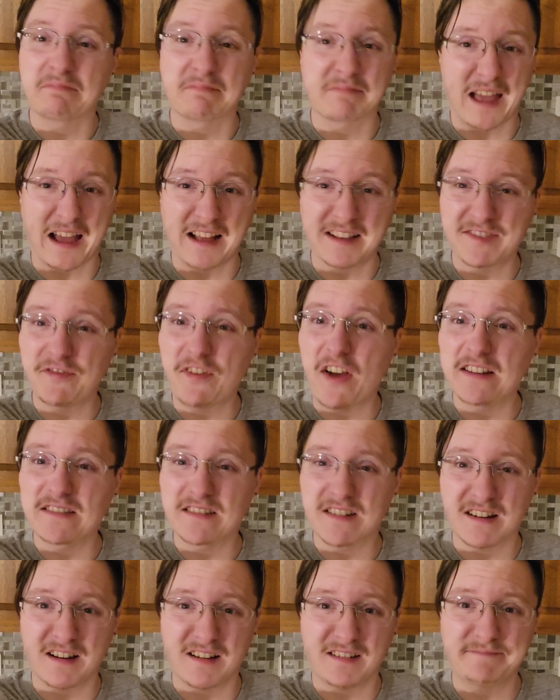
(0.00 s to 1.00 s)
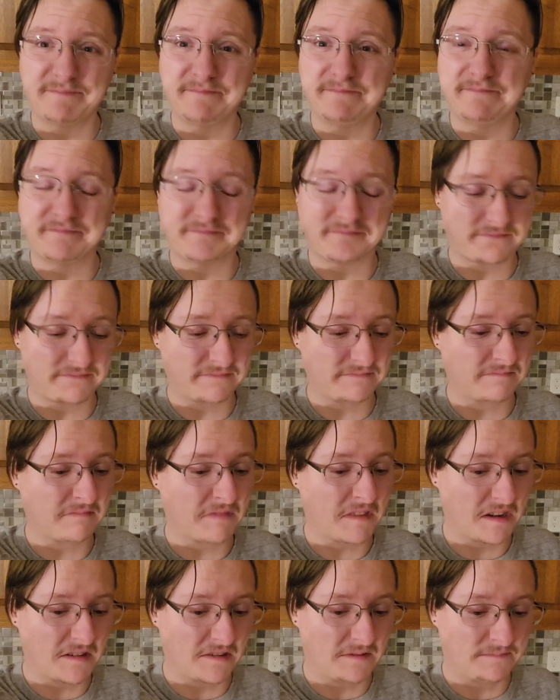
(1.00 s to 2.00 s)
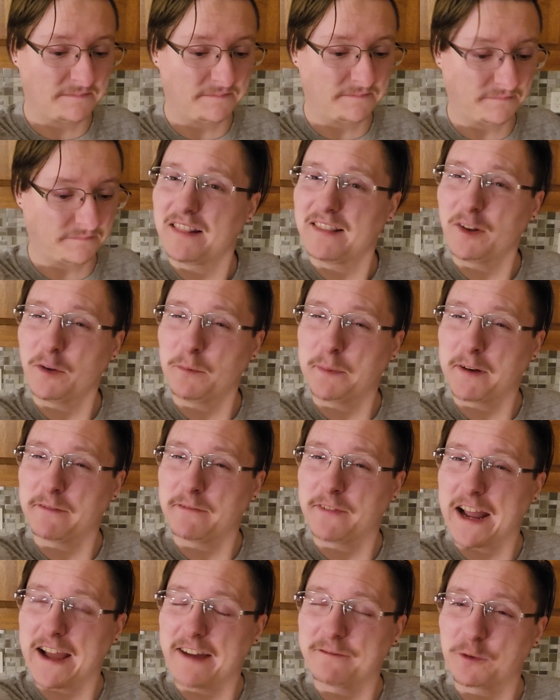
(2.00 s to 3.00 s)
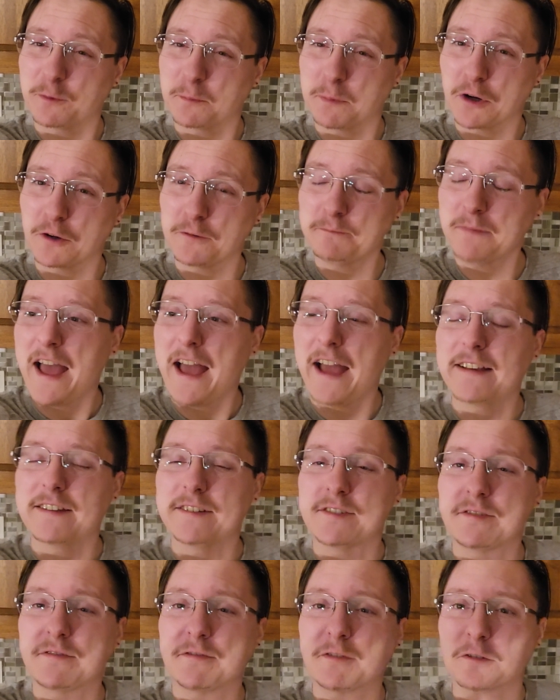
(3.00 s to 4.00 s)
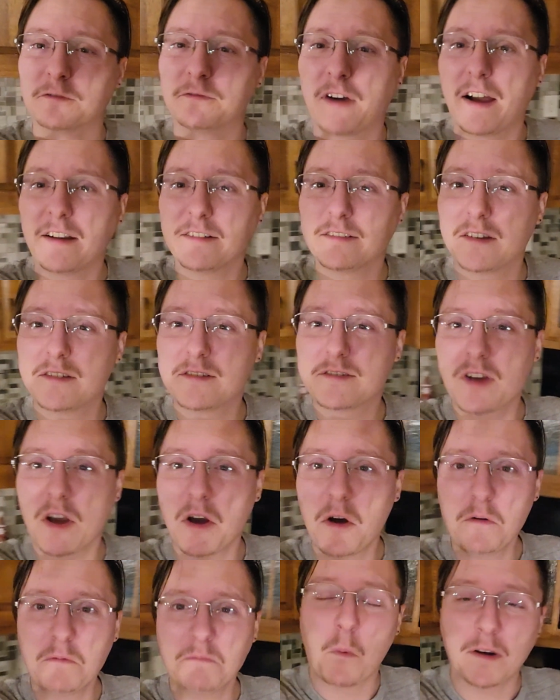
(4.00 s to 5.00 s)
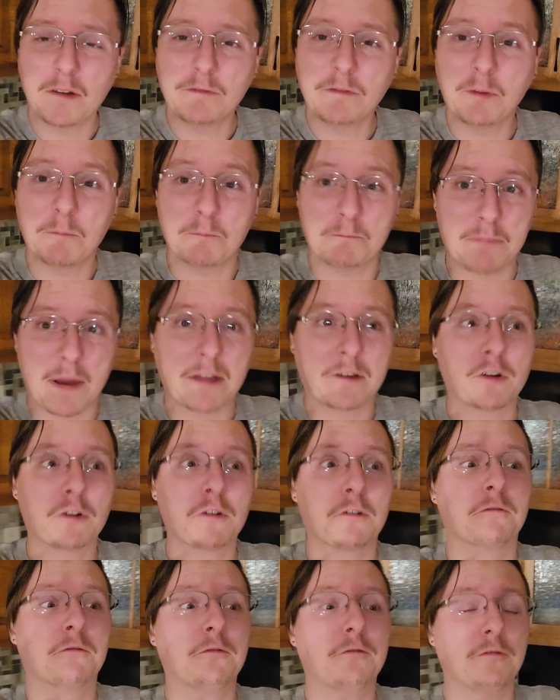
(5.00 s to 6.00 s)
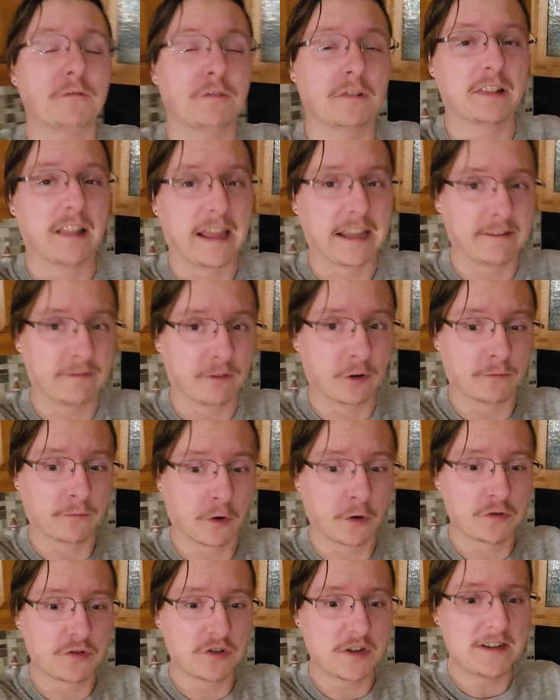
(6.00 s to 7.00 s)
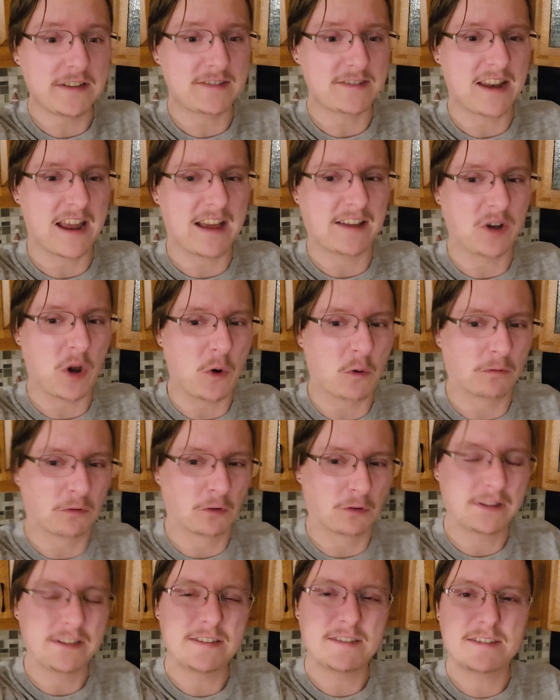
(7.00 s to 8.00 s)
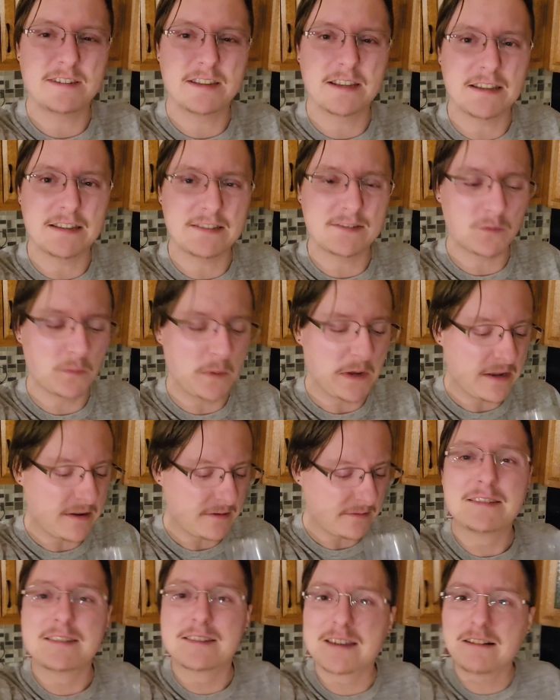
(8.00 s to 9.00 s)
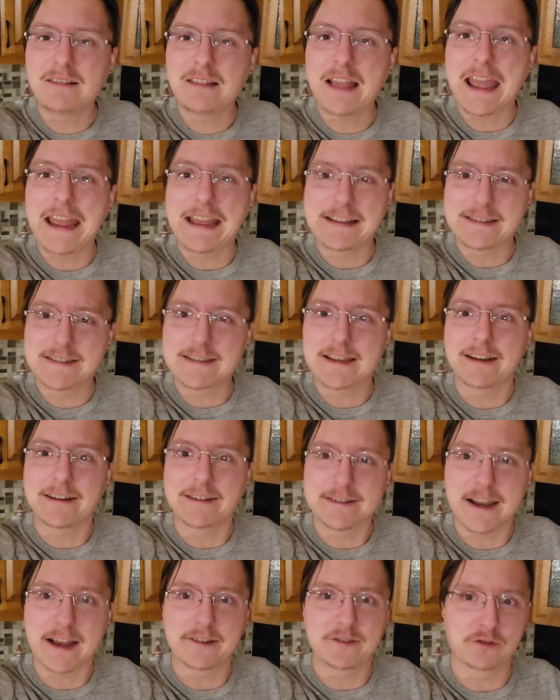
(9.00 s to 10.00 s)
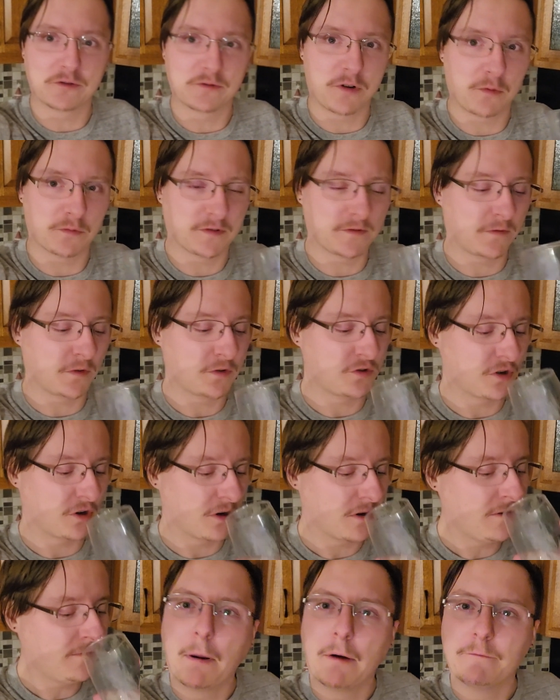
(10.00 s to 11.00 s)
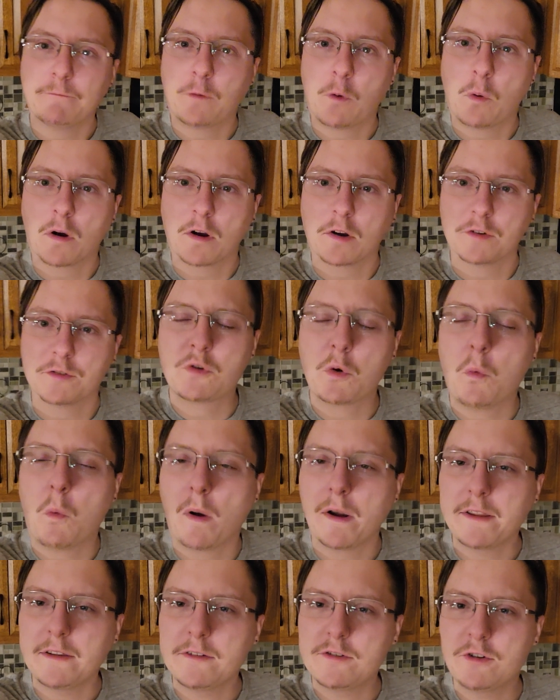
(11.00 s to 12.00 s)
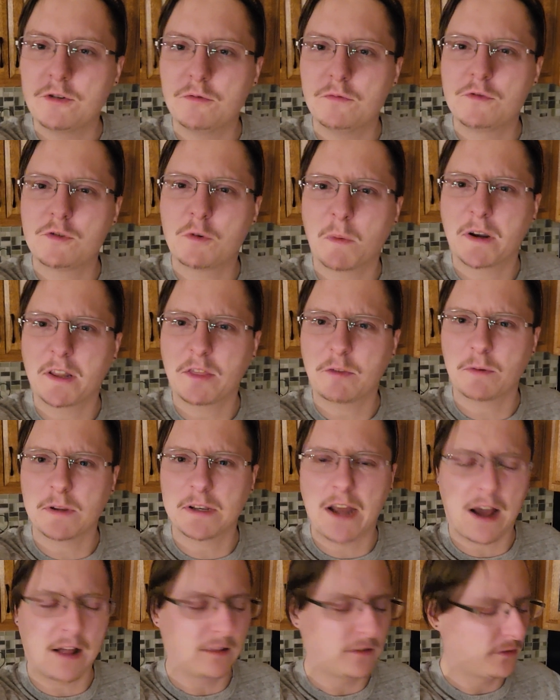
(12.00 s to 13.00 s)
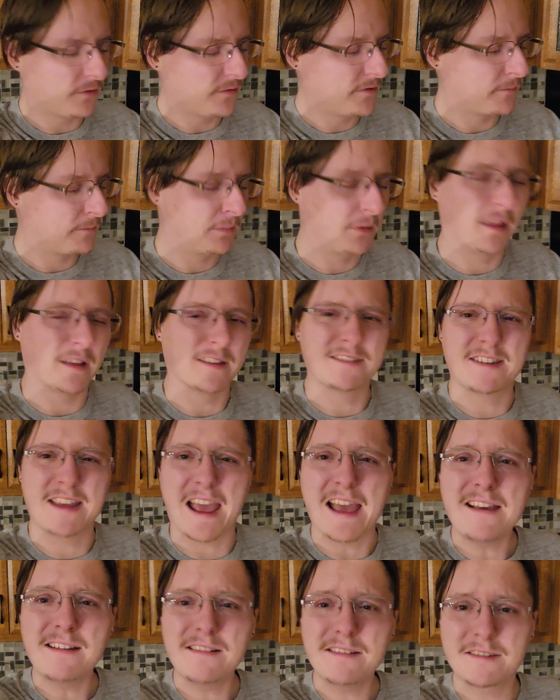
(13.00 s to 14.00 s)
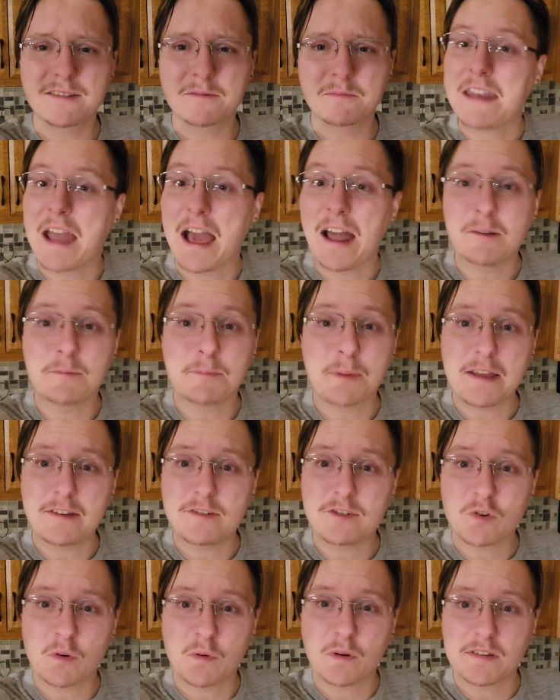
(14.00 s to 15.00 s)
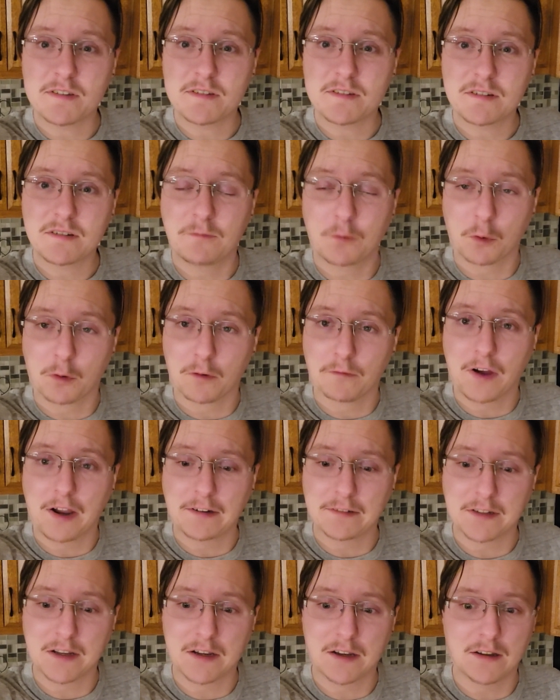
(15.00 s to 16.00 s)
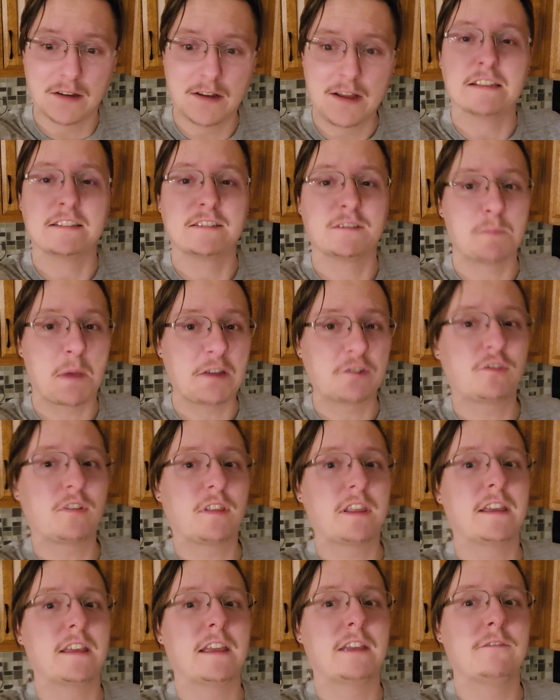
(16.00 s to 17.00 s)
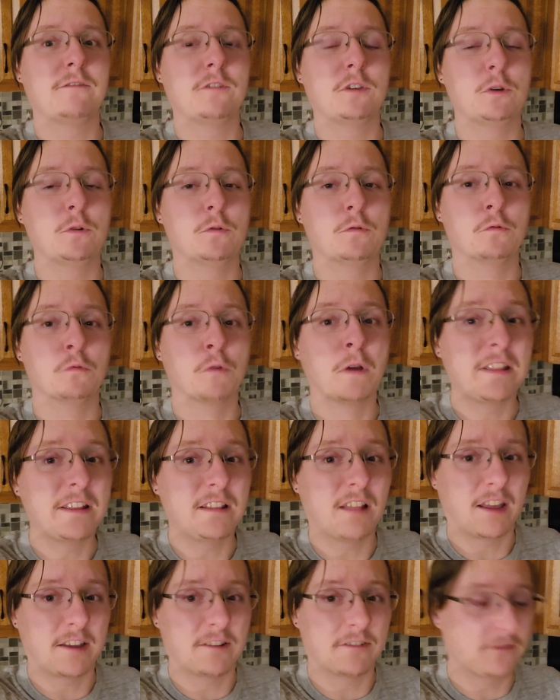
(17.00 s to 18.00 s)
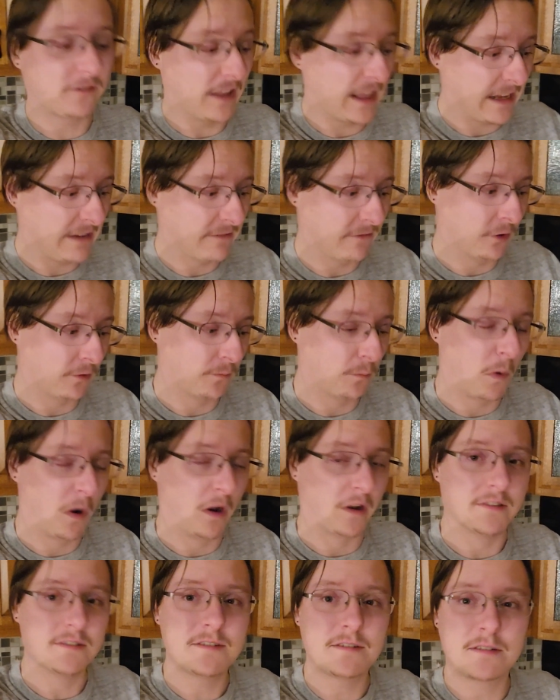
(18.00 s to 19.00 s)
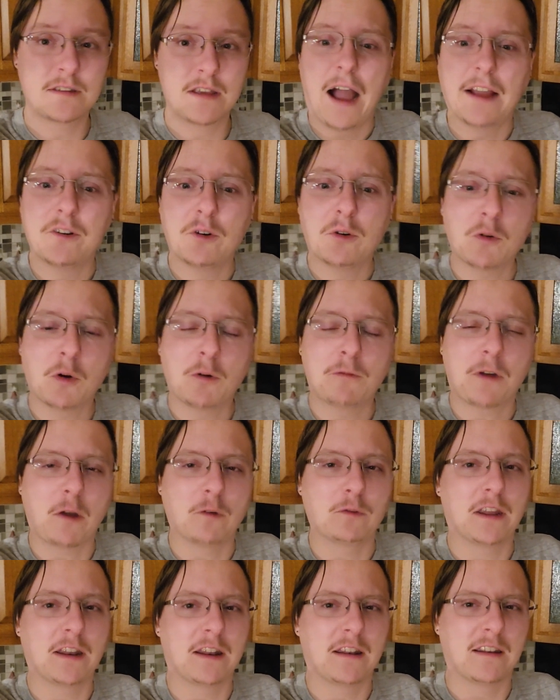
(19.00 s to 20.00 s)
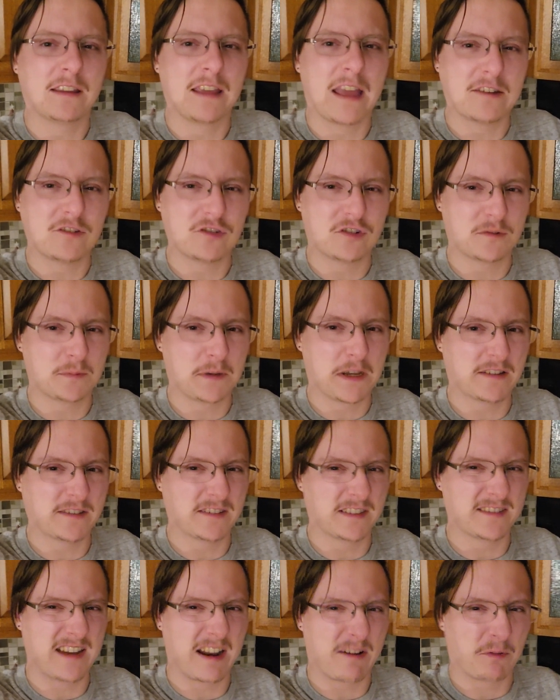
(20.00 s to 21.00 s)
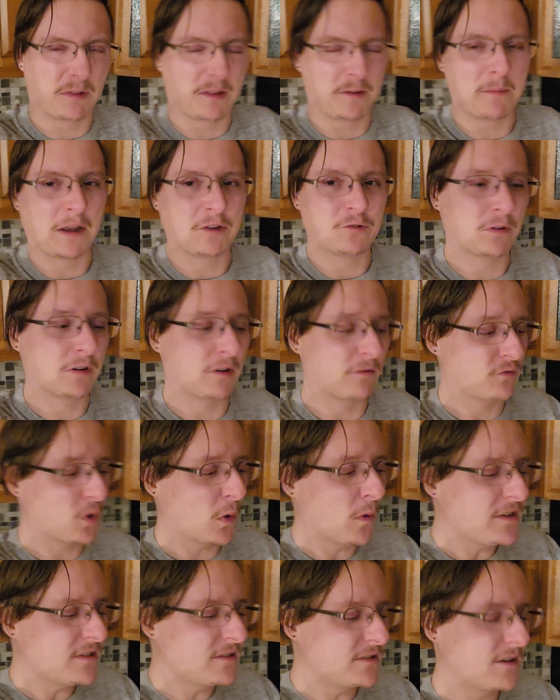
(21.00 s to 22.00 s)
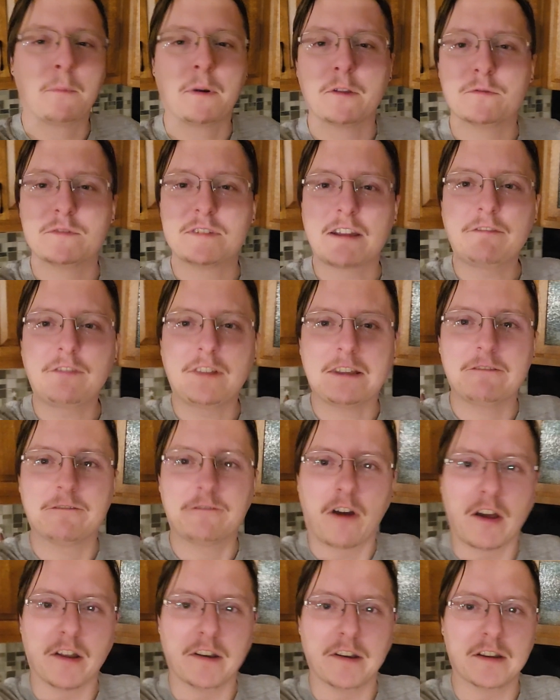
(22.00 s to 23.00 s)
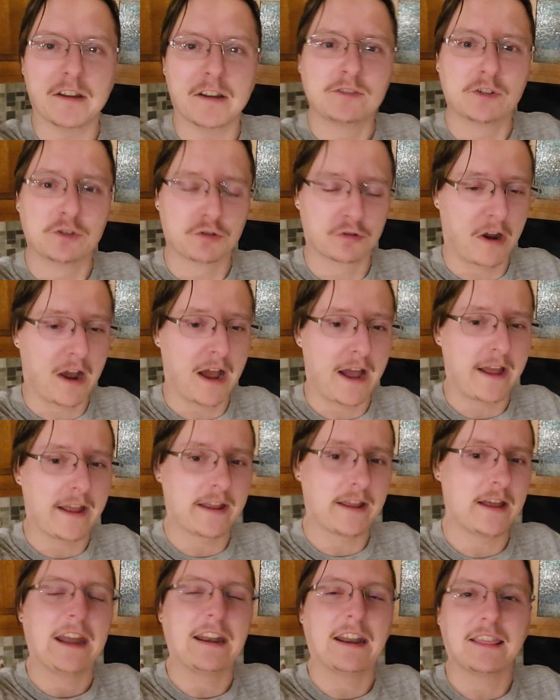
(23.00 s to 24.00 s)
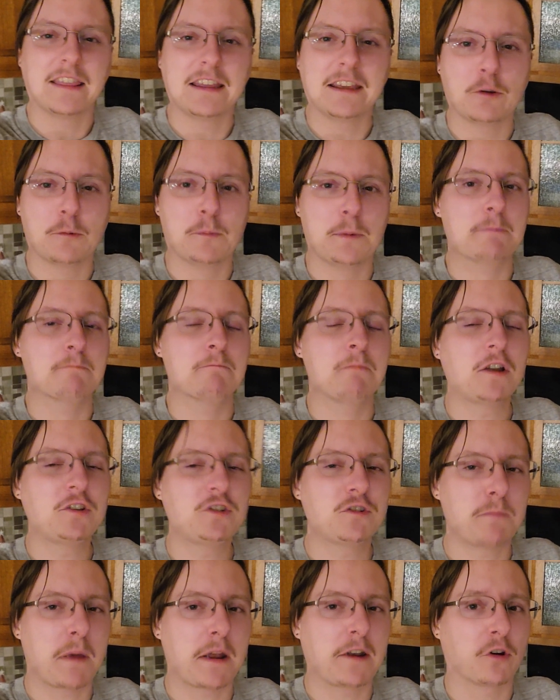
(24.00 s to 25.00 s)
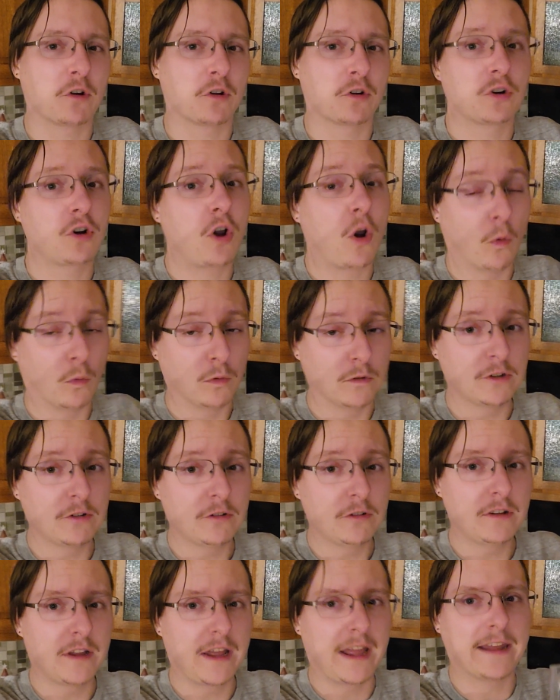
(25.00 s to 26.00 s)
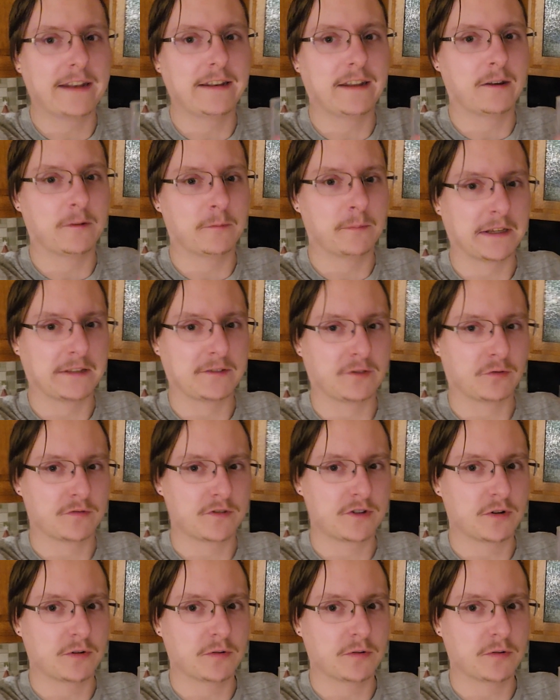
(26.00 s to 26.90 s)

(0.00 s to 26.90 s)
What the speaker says: That's vodka. A little bit of an afterburn. As for vodkas go, one of the better flavored version. It's not overly sticky sweet. Still hand sanitizer notes for sure. But for $22, $23 plus tax, not a bad choice for a vodka, especially if you really like flavored ones. I don't know if I would get it again just because it's not really my drink of choice, but it was definitely fun to try, and I think it would be much better colder and in a mixer too.